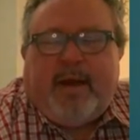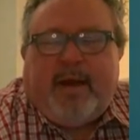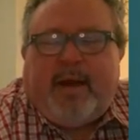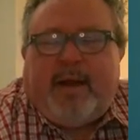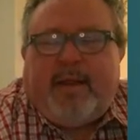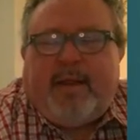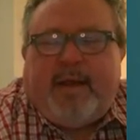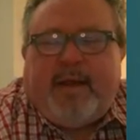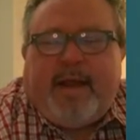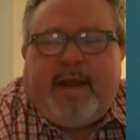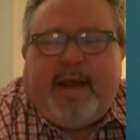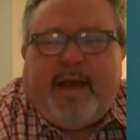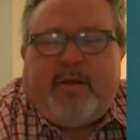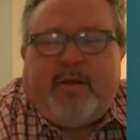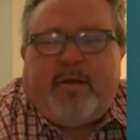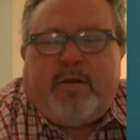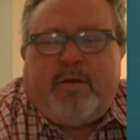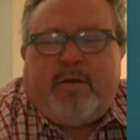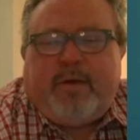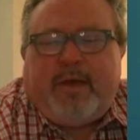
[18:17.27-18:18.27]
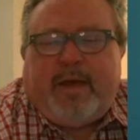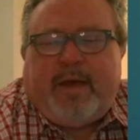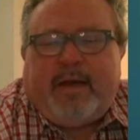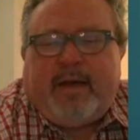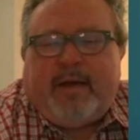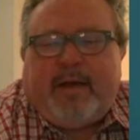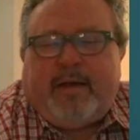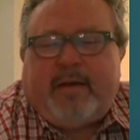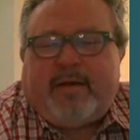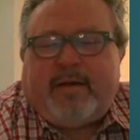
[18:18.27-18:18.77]
And then how do you get
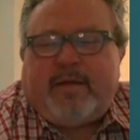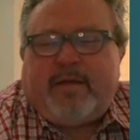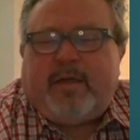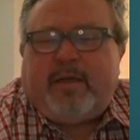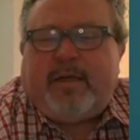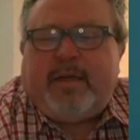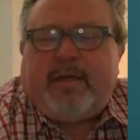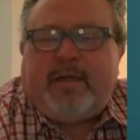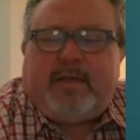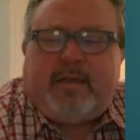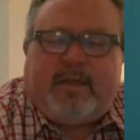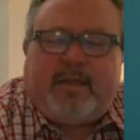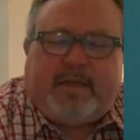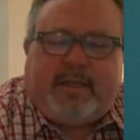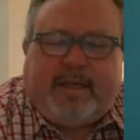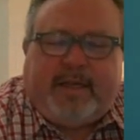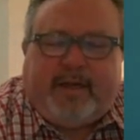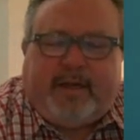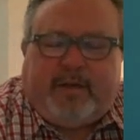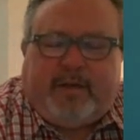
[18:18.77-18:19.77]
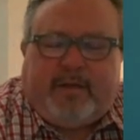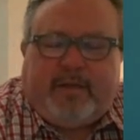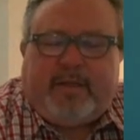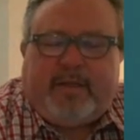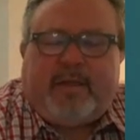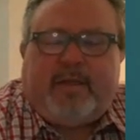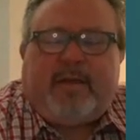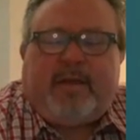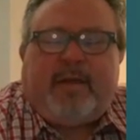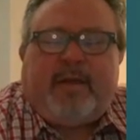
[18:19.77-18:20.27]
it into the
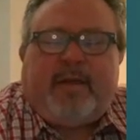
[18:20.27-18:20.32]
cells